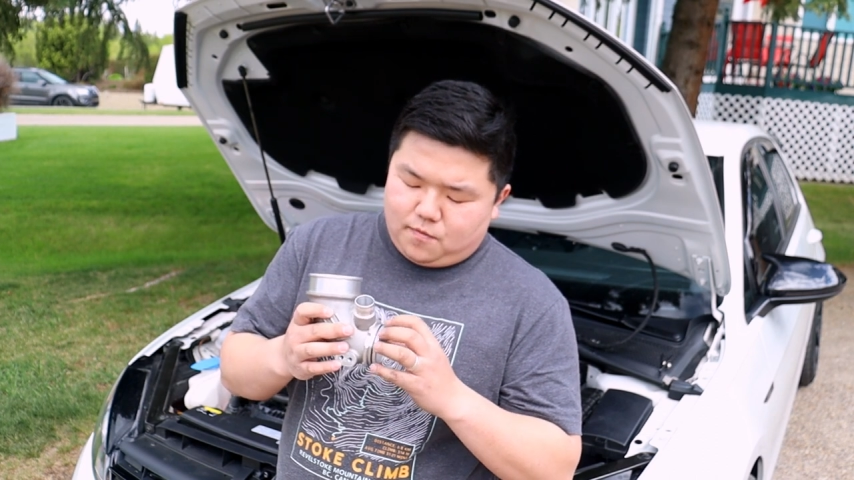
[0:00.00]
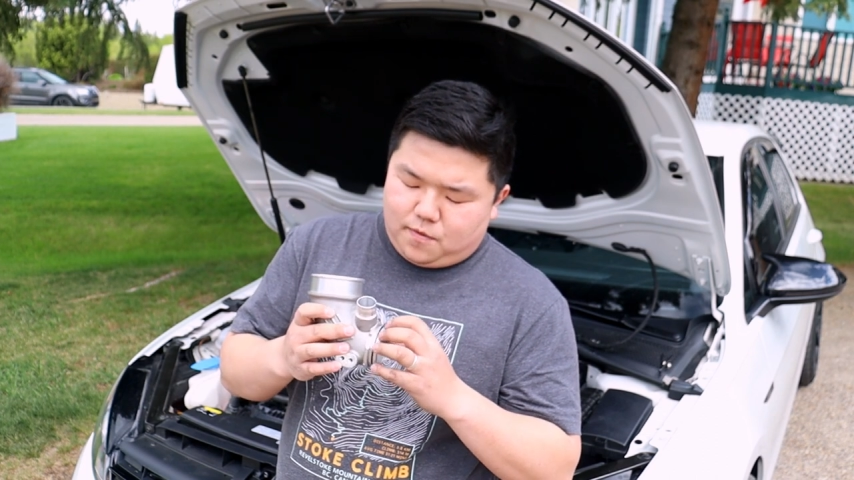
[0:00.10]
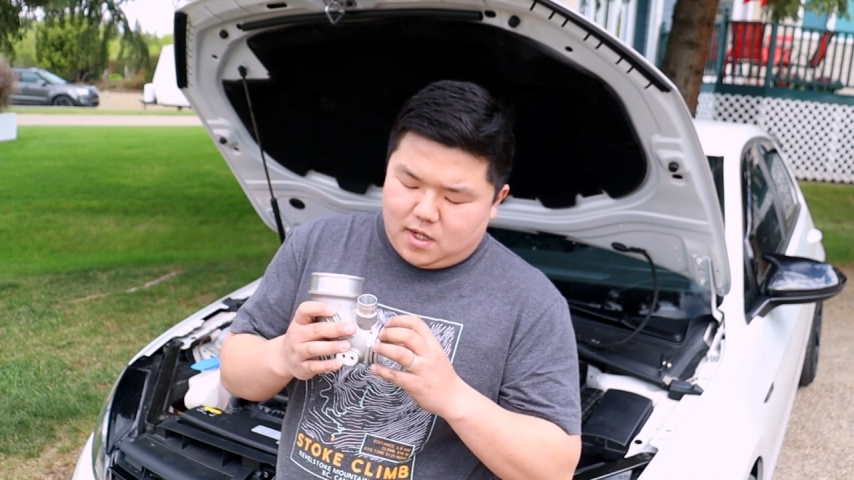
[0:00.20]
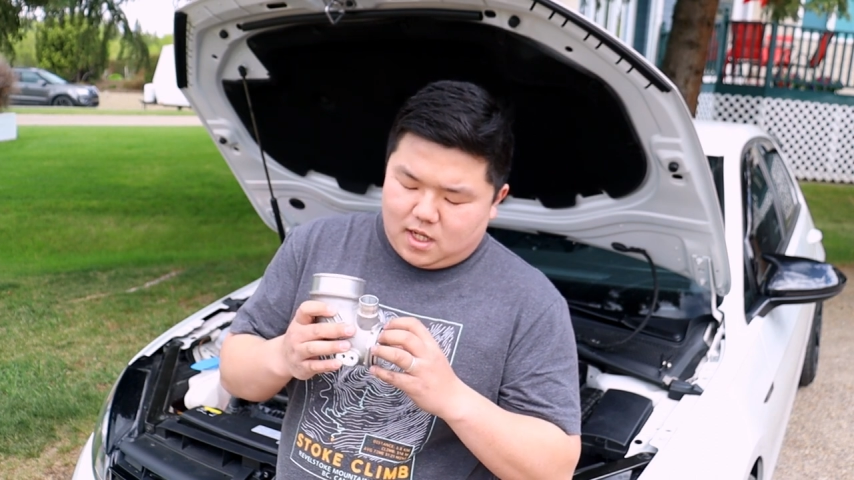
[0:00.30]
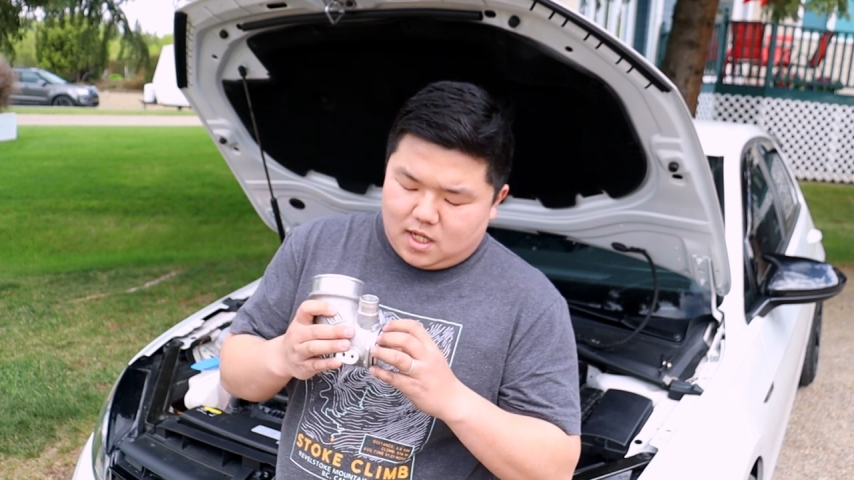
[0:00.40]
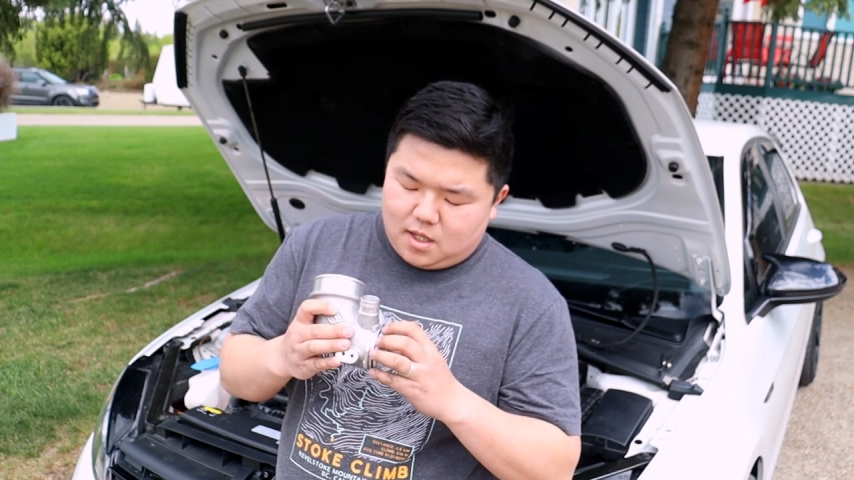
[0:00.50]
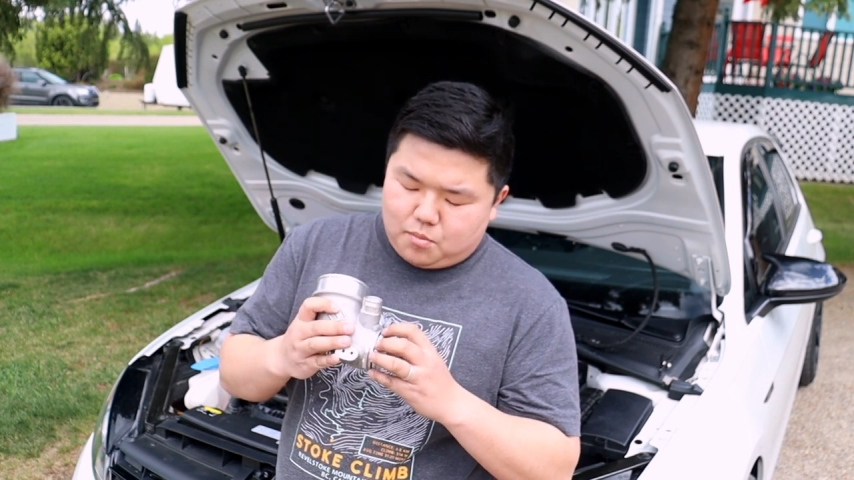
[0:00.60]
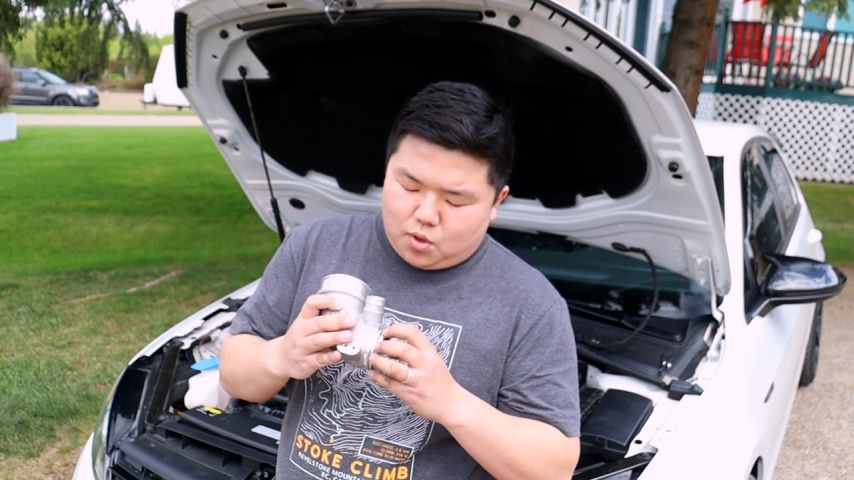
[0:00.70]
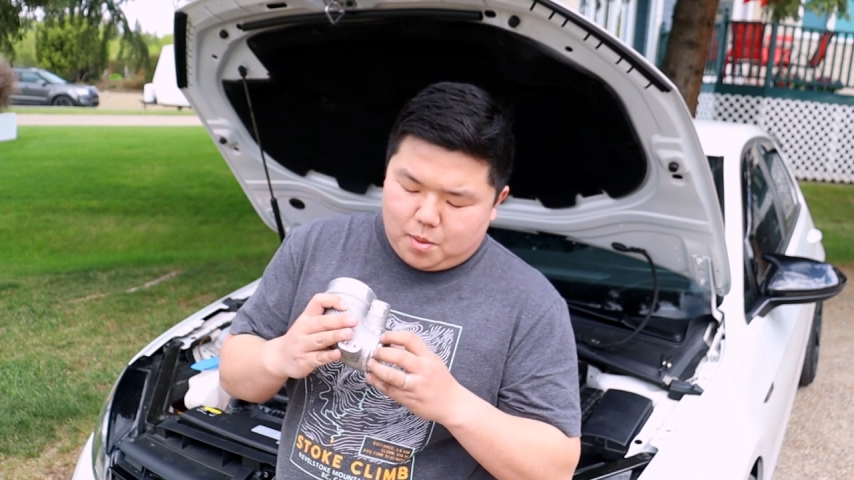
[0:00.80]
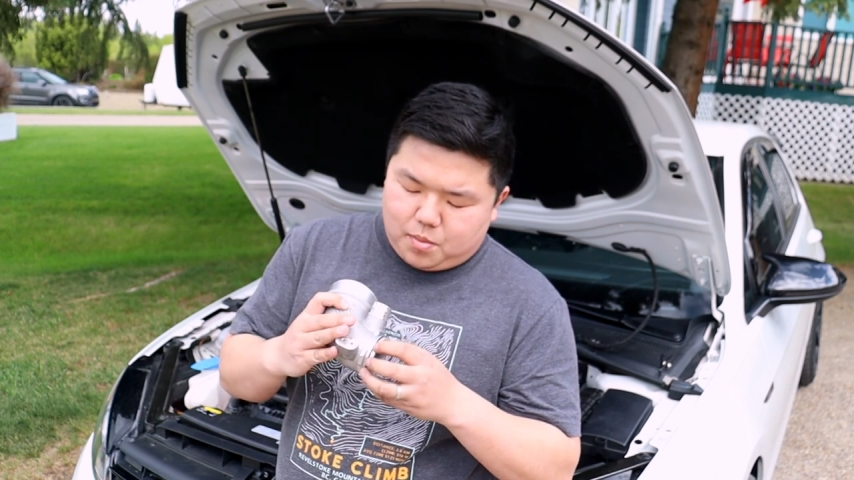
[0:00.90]
fitting in
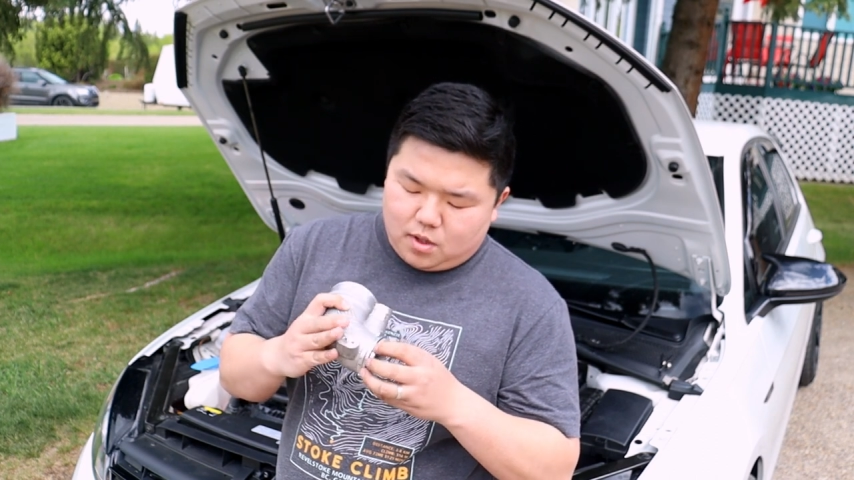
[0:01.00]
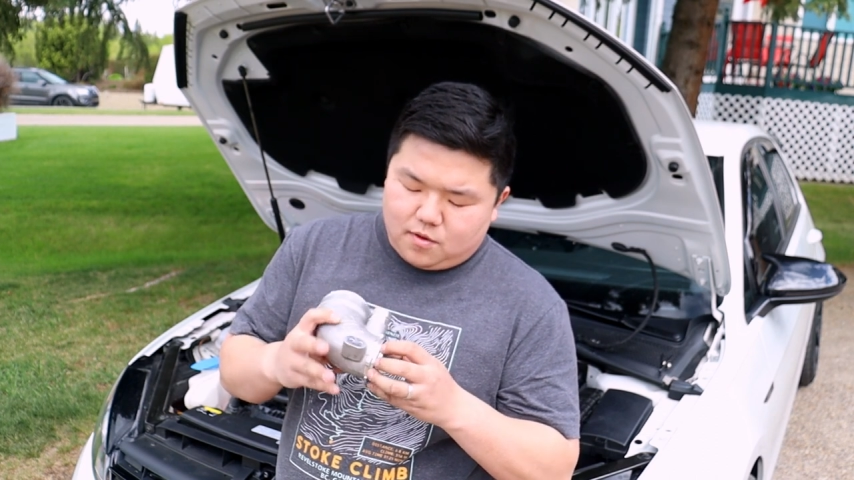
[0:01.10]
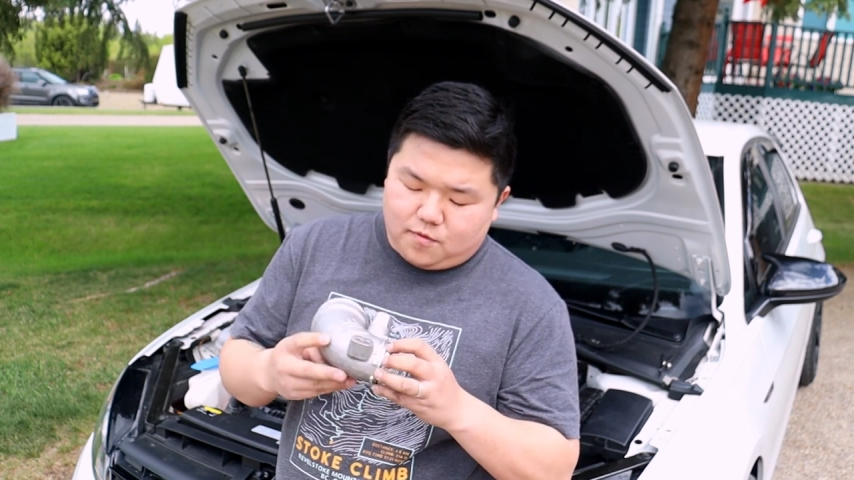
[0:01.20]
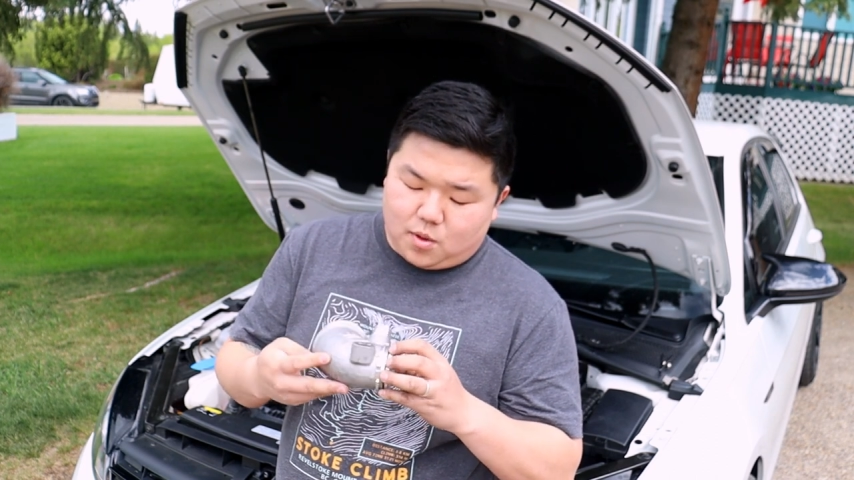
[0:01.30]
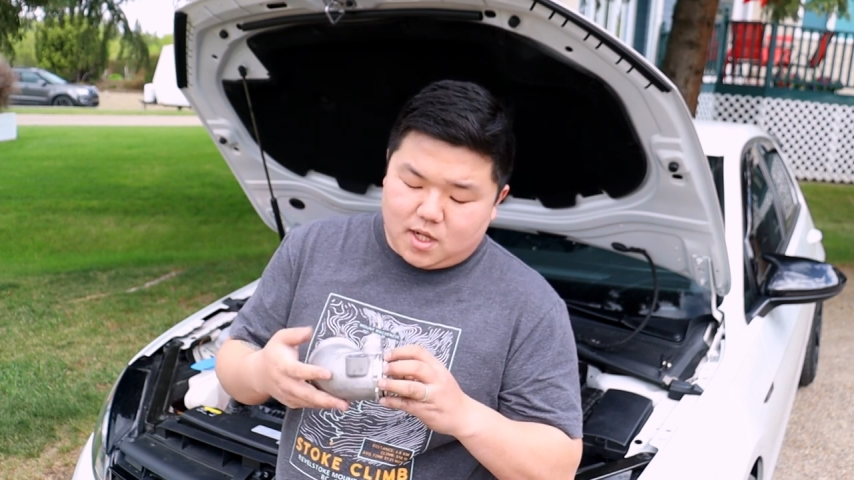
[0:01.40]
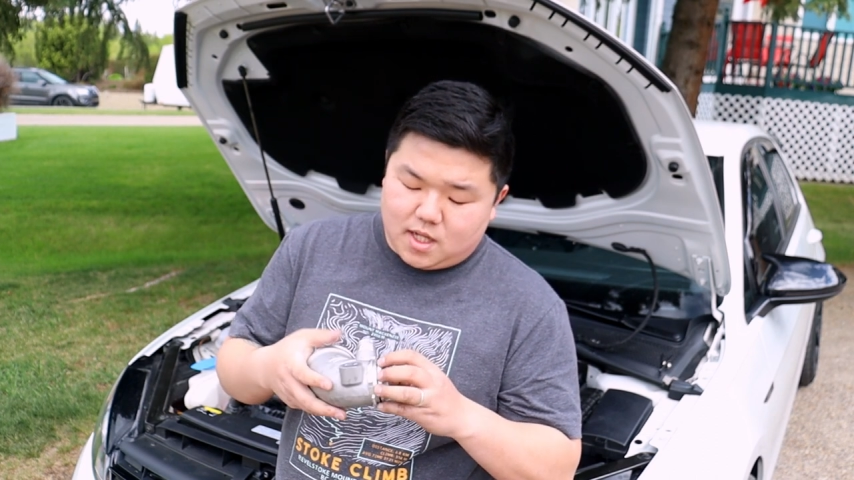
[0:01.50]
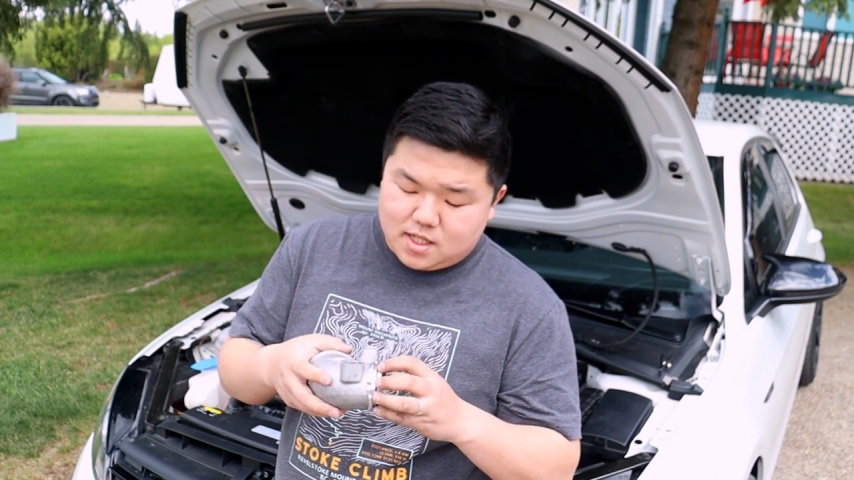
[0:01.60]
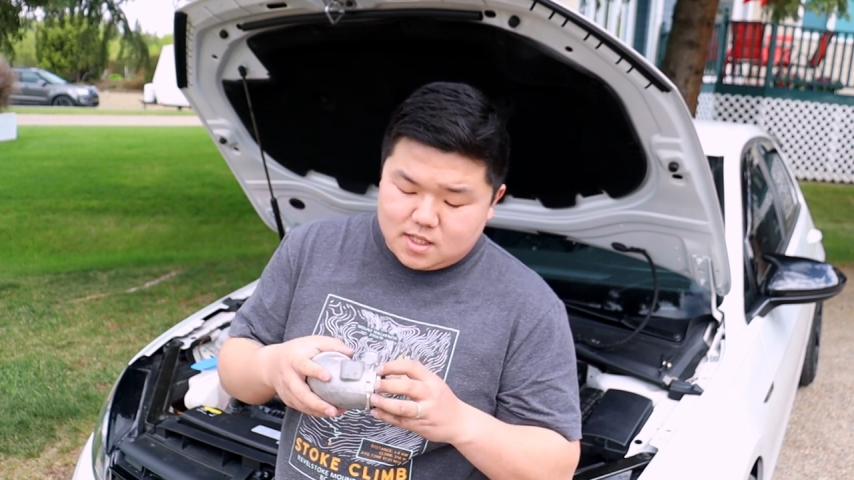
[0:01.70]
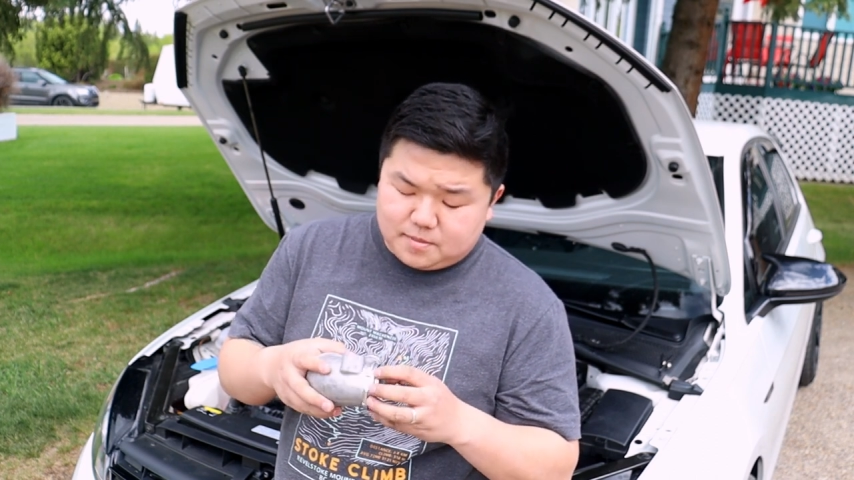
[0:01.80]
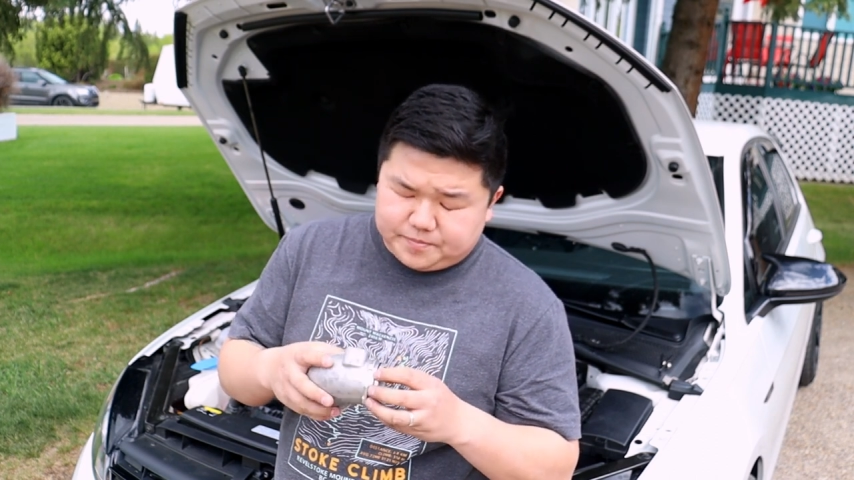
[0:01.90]
properly for
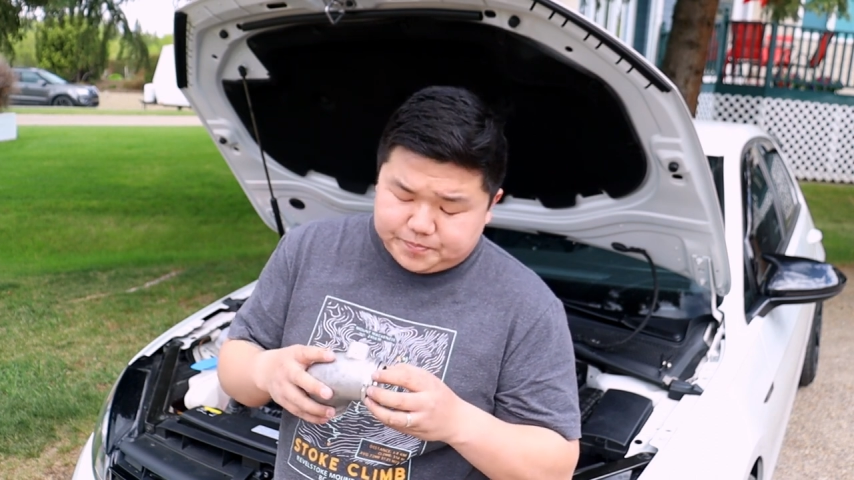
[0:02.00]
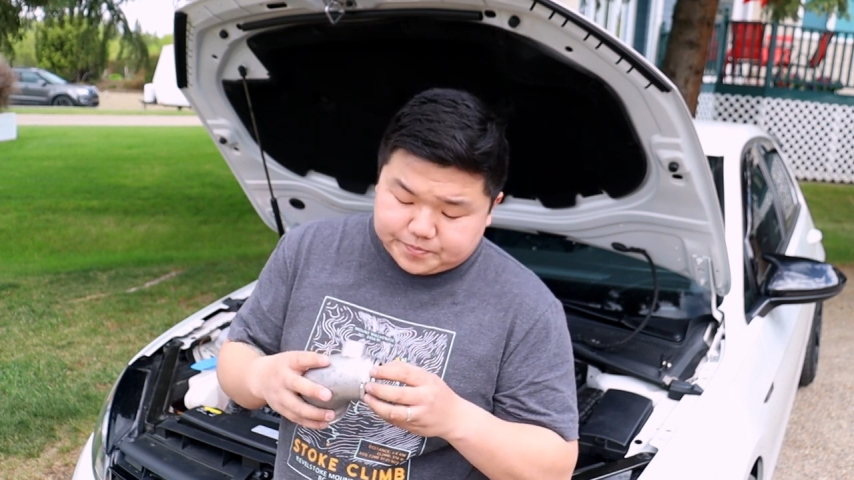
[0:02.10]
his.